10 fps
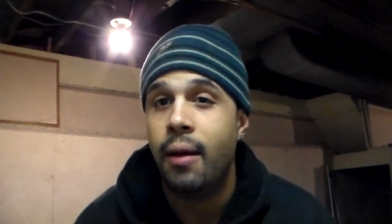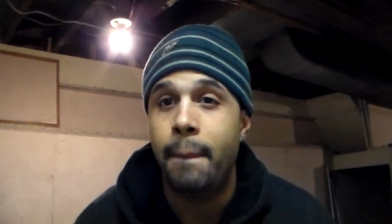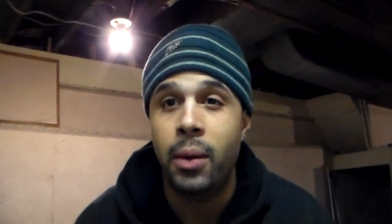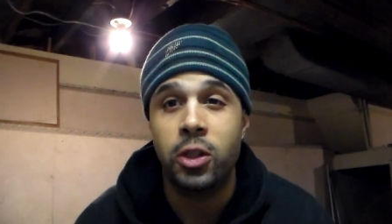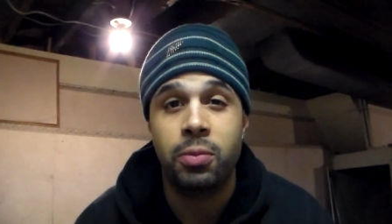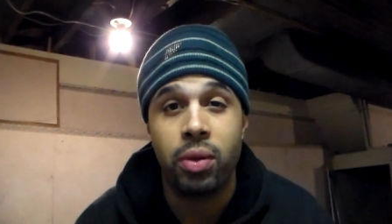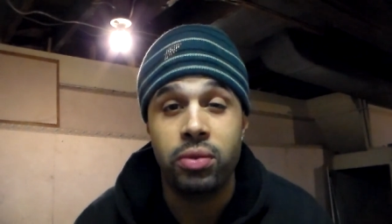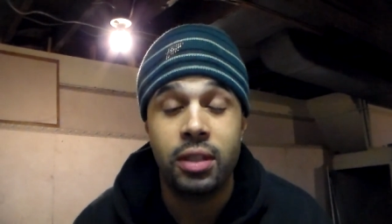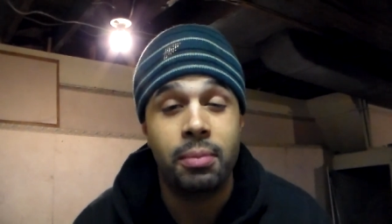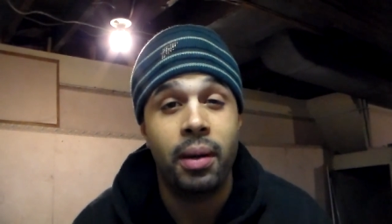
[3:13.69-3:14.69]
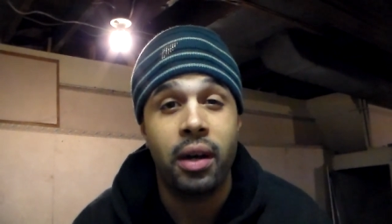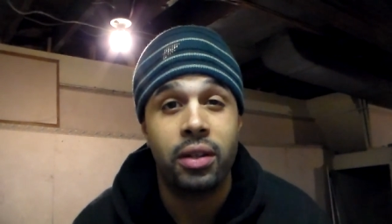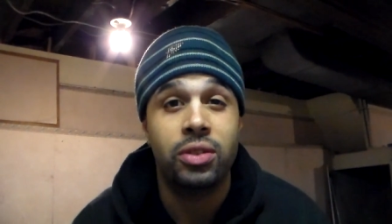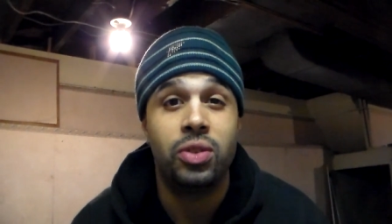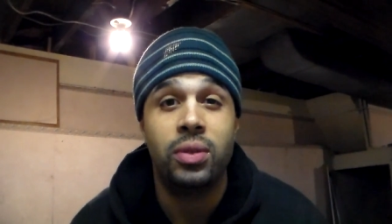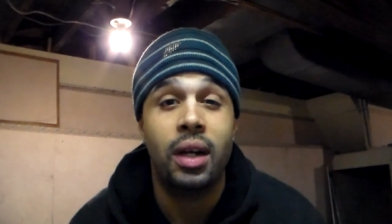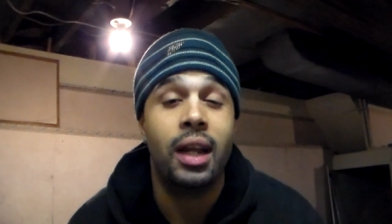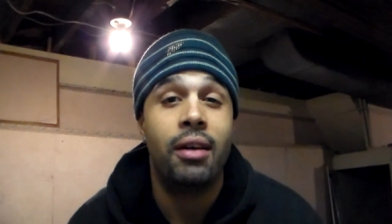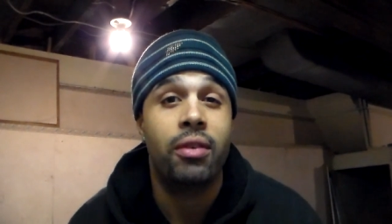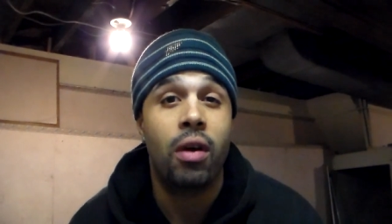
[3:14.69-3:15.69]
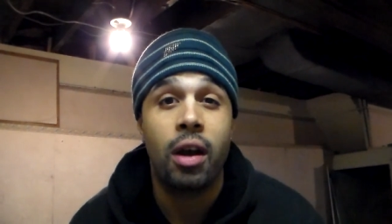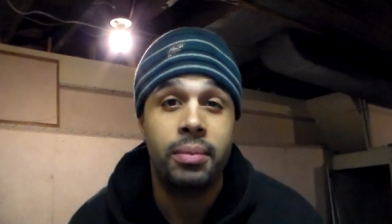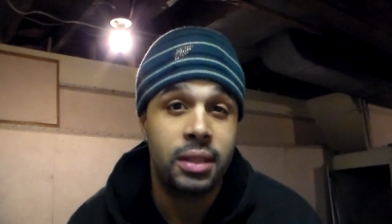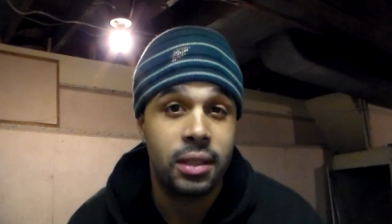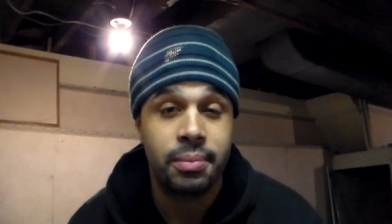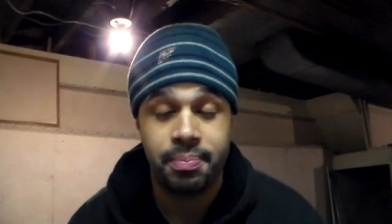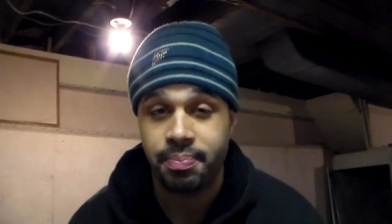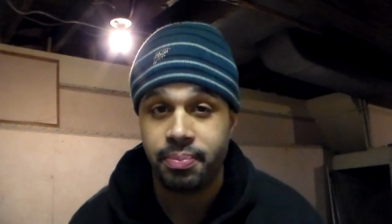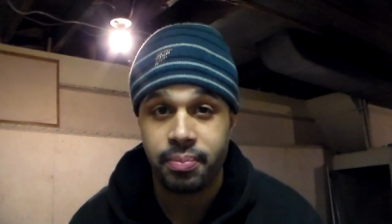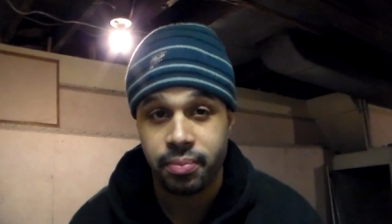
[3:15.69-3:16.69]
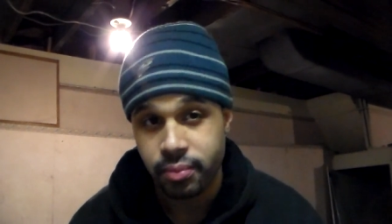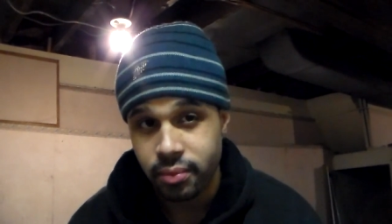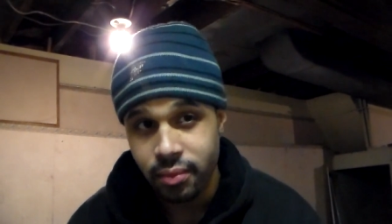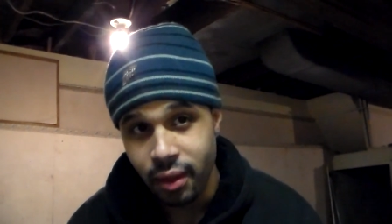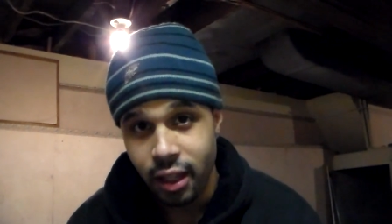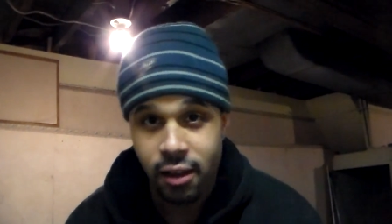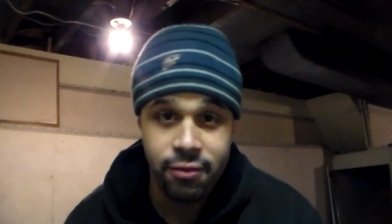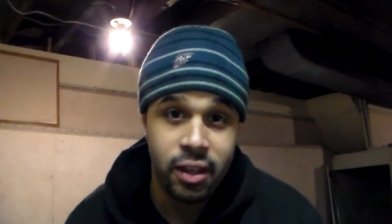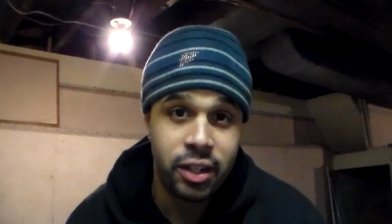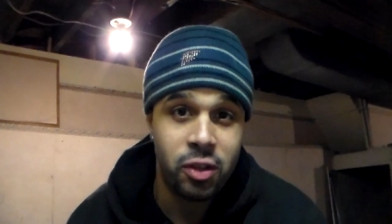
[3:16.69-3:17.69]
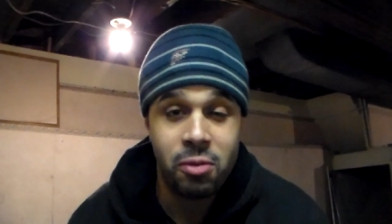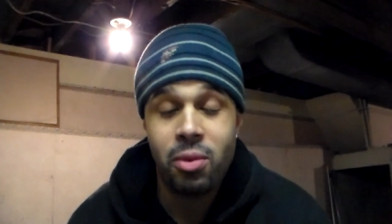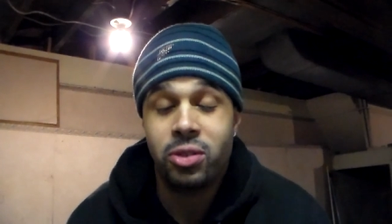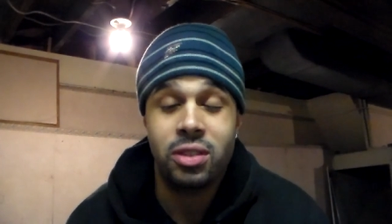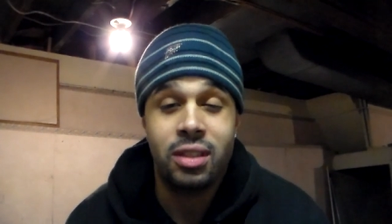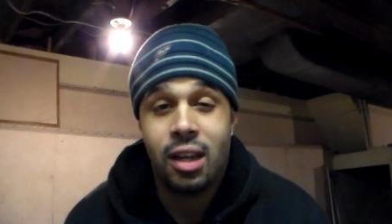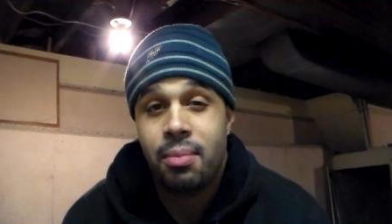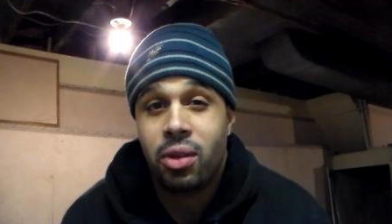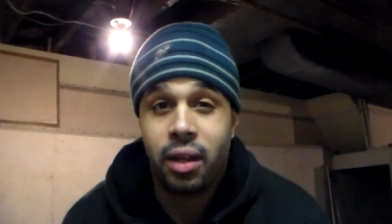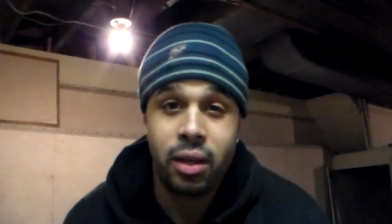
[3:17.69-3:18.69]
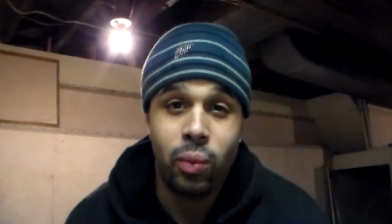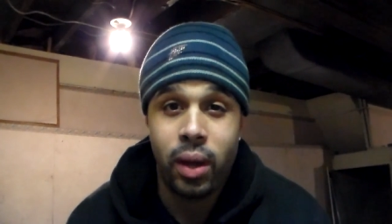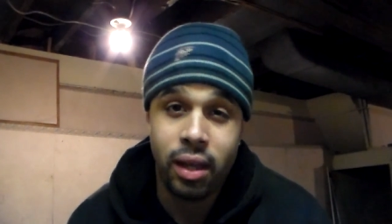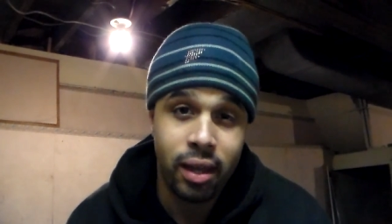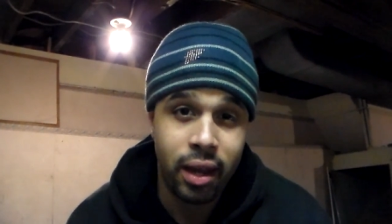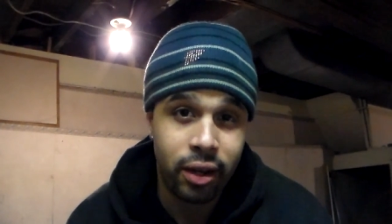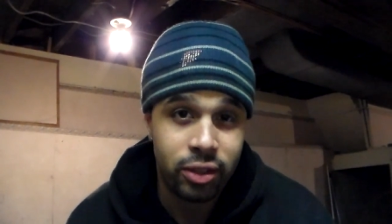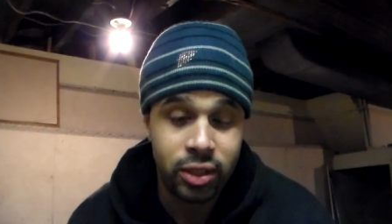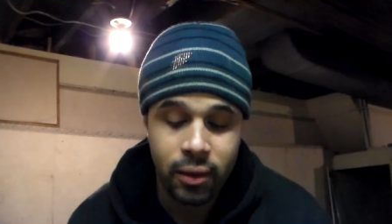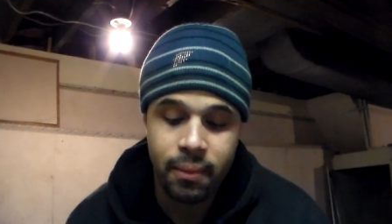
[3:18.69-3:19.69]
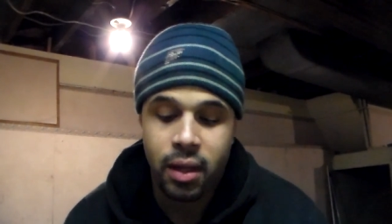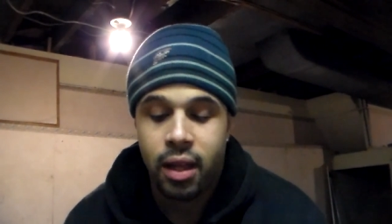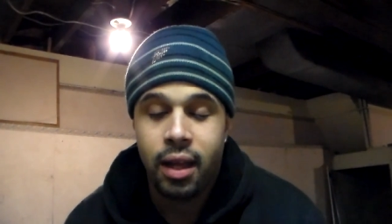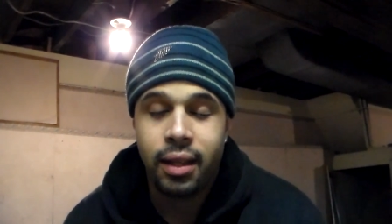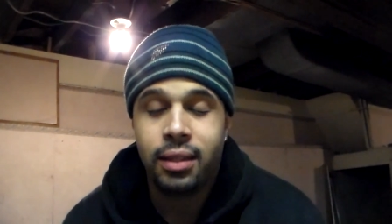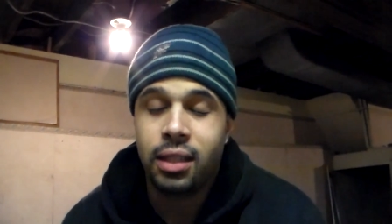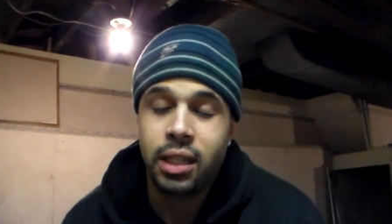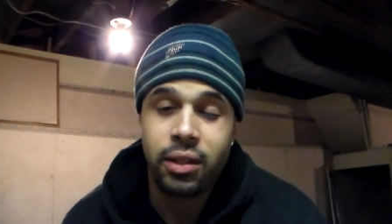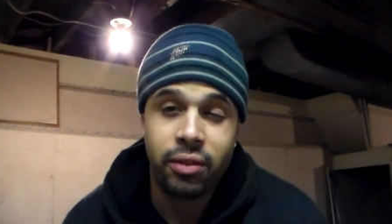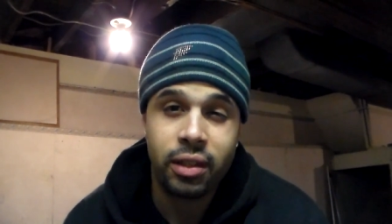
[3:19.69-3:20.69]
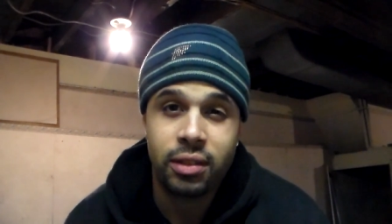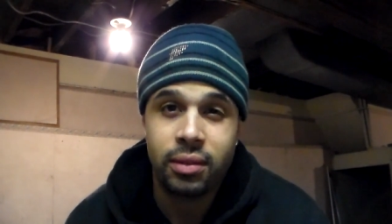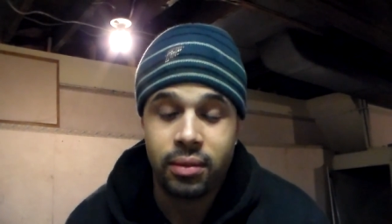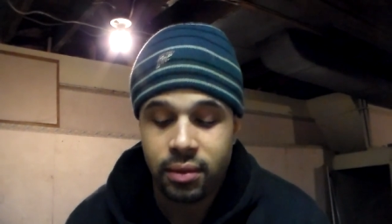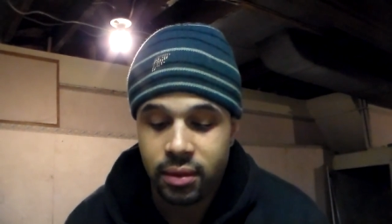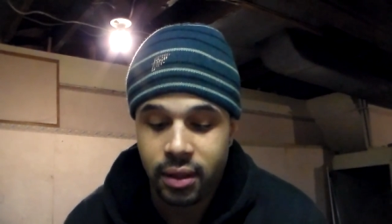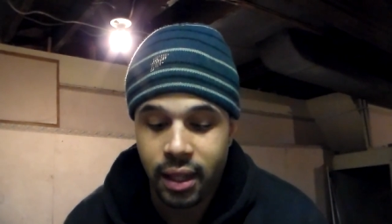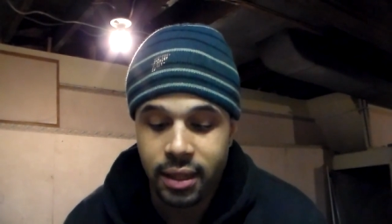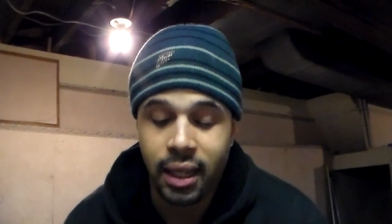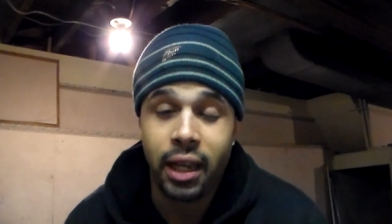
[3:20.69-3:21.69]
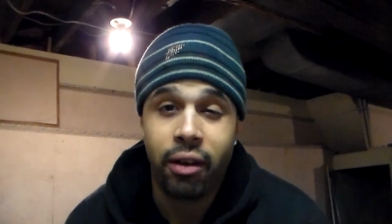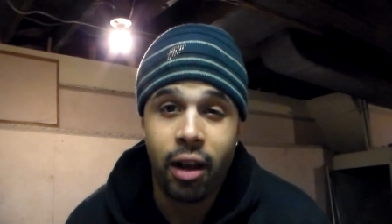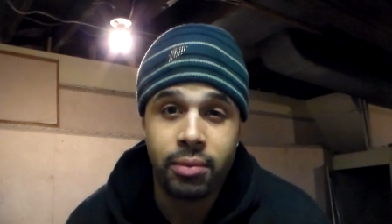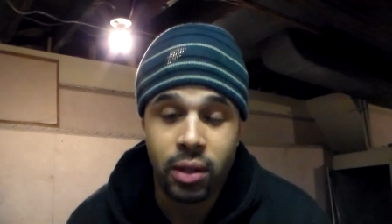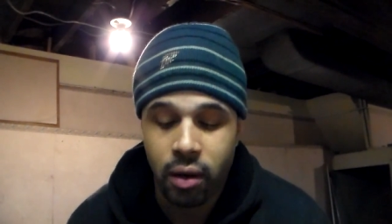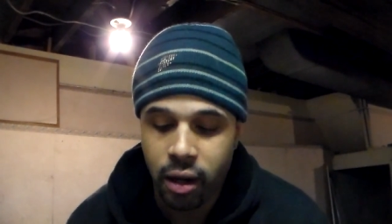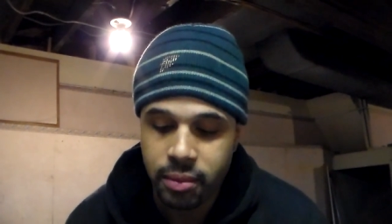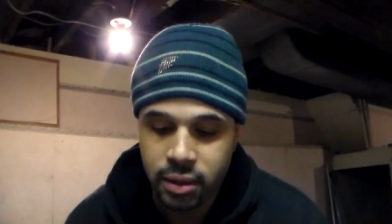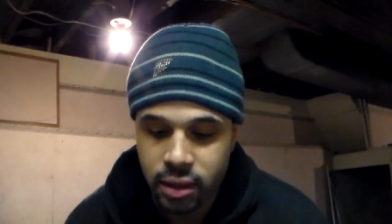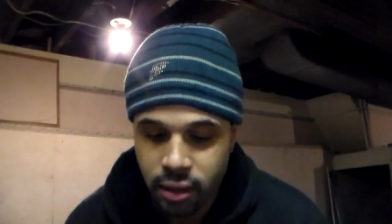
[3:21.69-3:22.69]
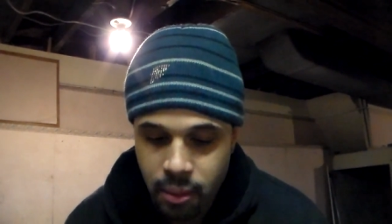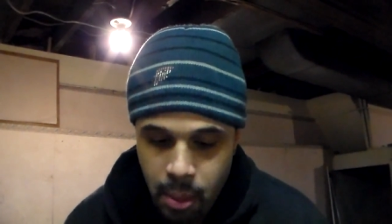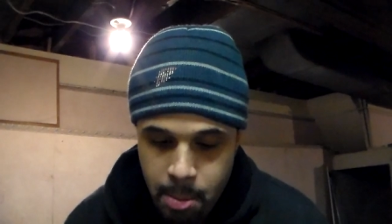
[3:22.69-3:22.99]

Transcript: most protein powders do not have carbs in them. If they do, most of the time they're like a weight gainer, so that's interesting. It has 8 grams of carbs in there.